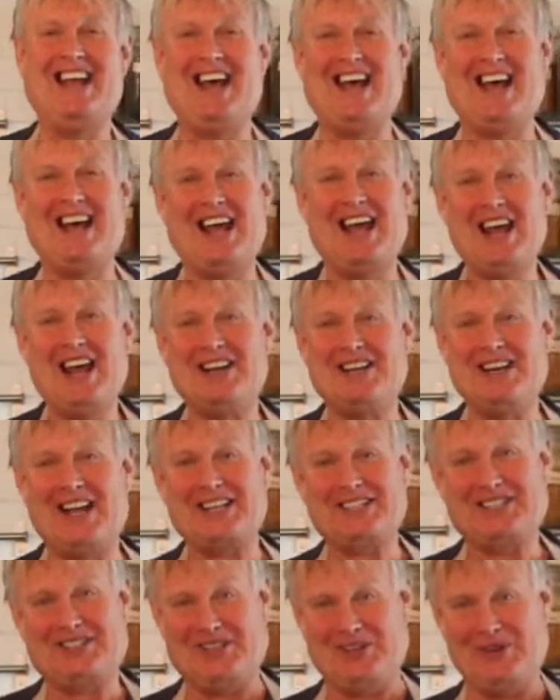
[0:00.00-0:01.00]
Yeah,
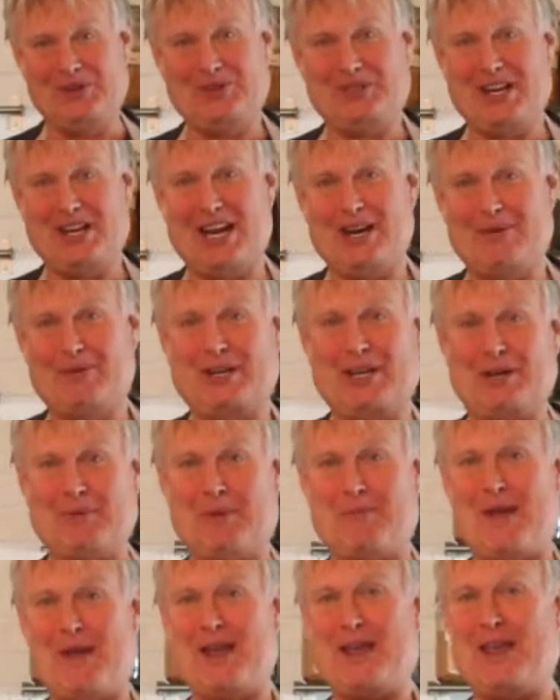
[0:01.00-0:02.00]
next Tuesday we're going to be
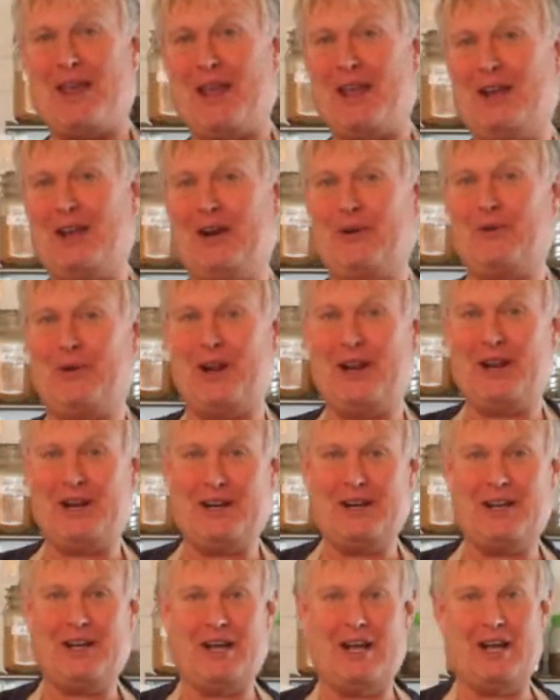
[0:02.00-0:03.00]
making green
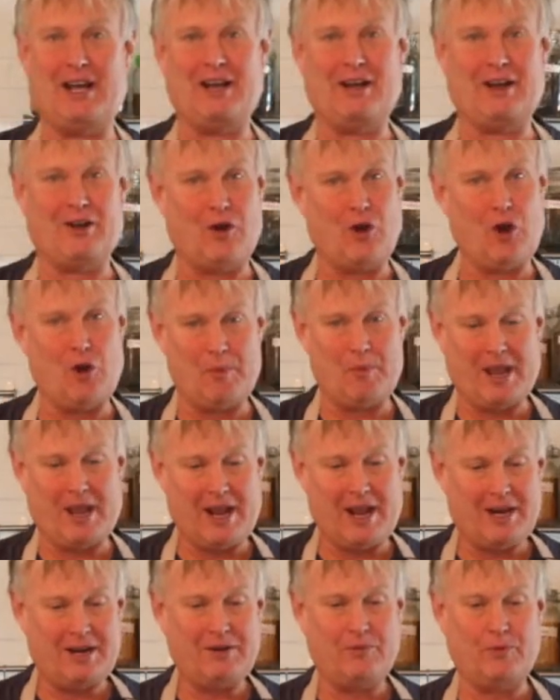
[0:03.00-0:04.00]

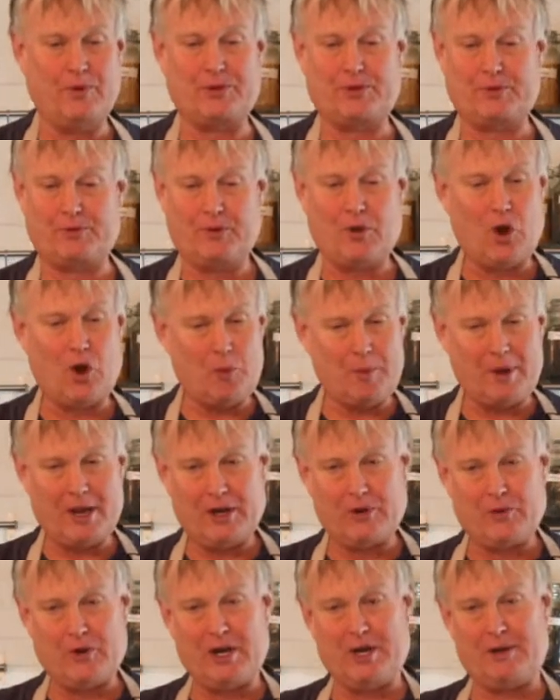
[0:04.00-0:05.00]
homemade
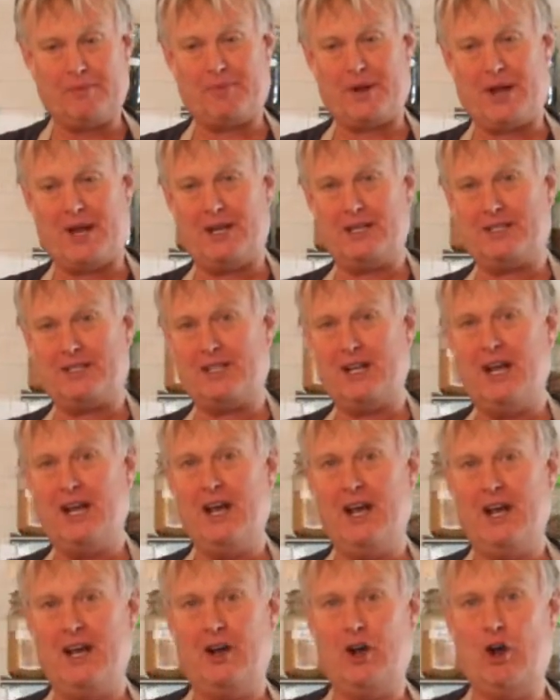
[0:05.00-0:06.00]
green paste,
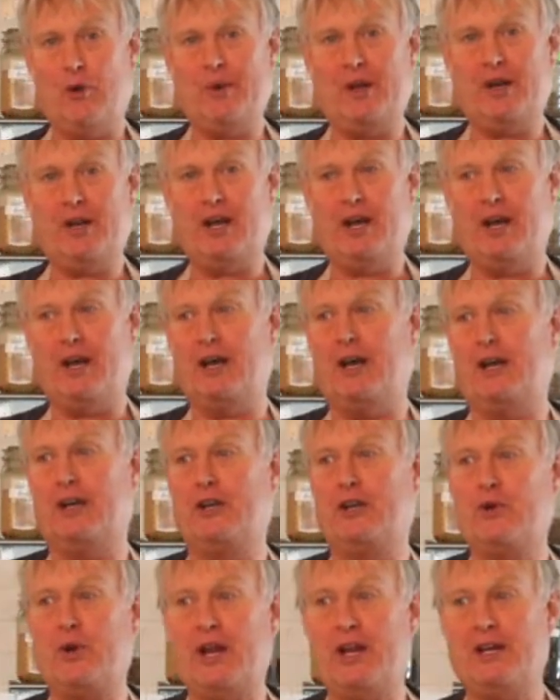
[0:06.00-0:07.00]
homemade
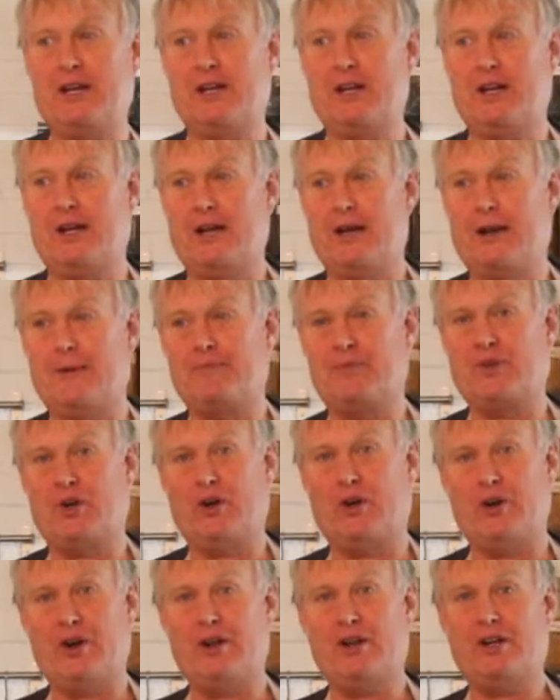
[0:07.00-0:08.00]

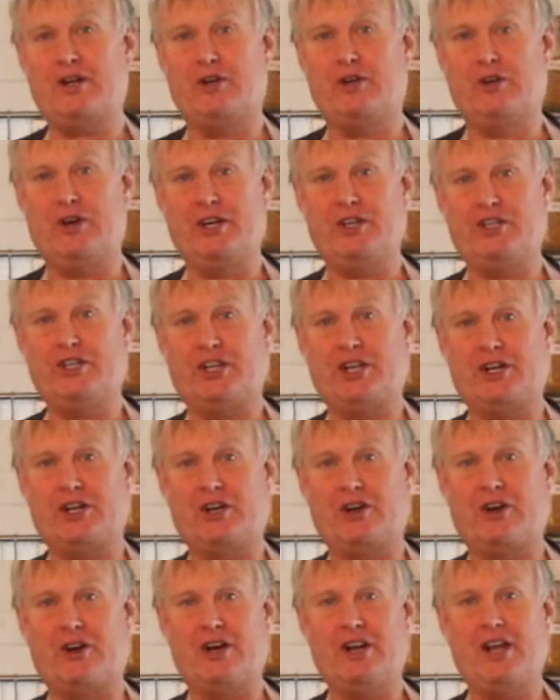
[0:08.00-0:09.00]
green chicken
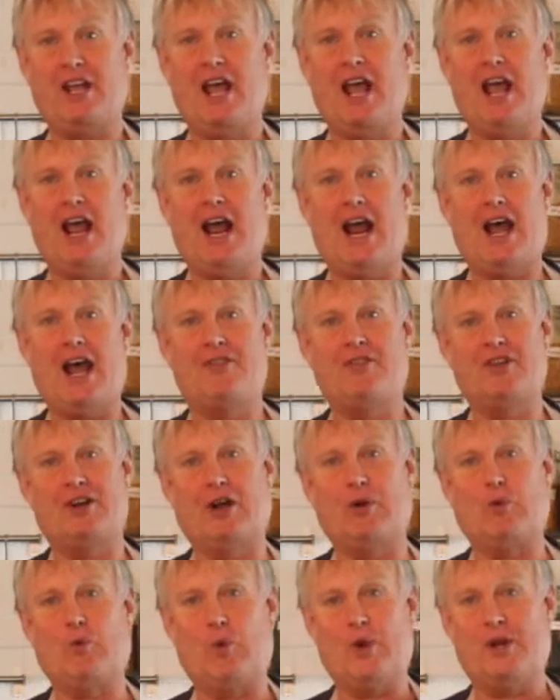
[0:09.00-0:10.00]
curry, and then
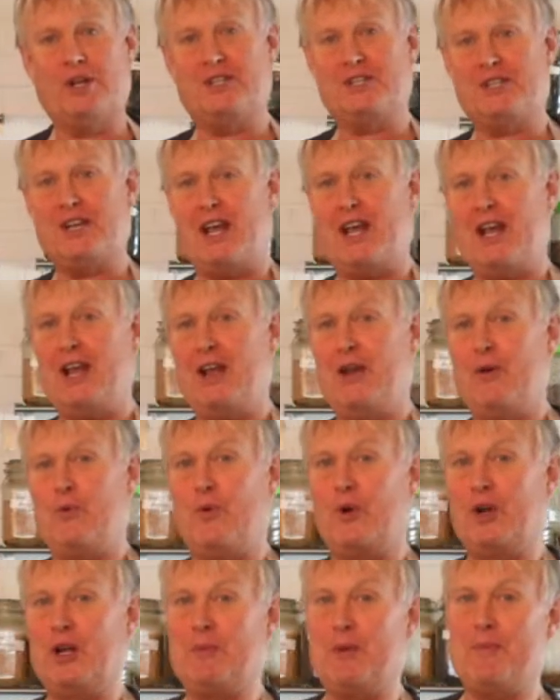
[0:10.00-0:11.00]
on Wednesday
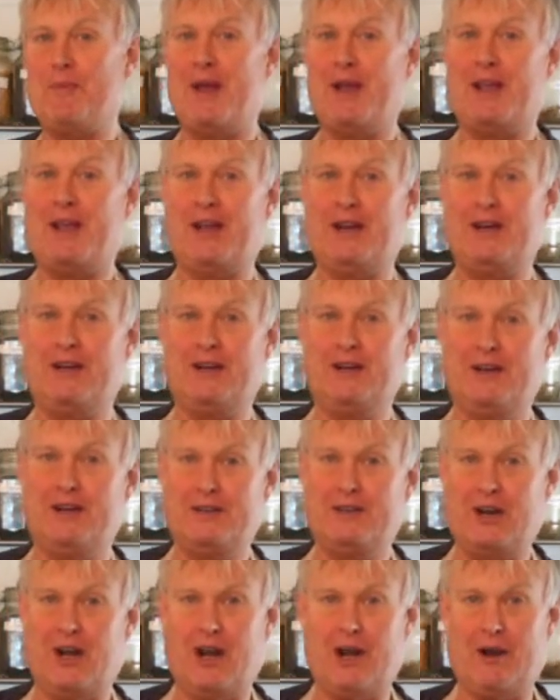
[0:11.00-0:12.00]
we're going to be making
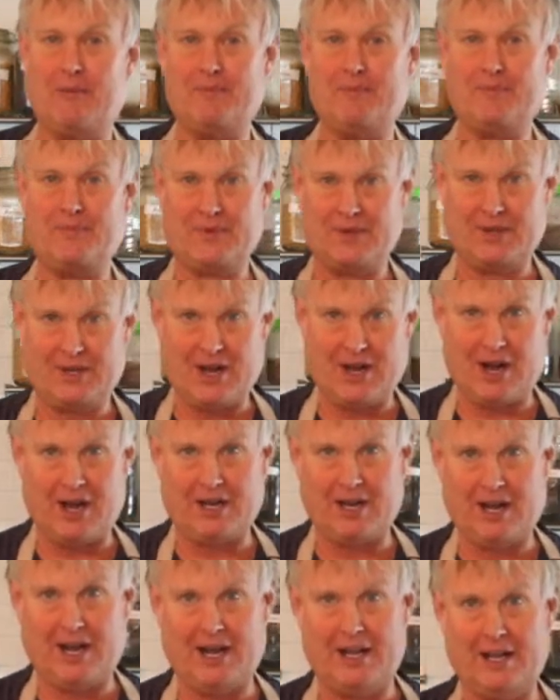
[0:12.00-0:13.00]
Tom
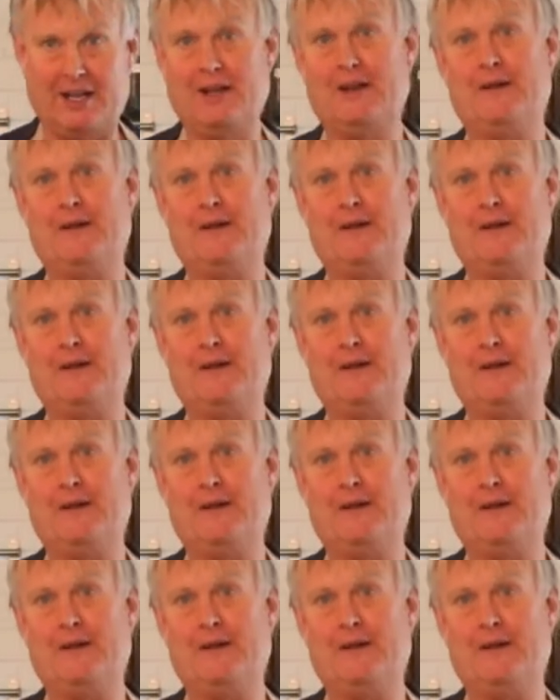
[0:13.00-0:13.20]
Gai.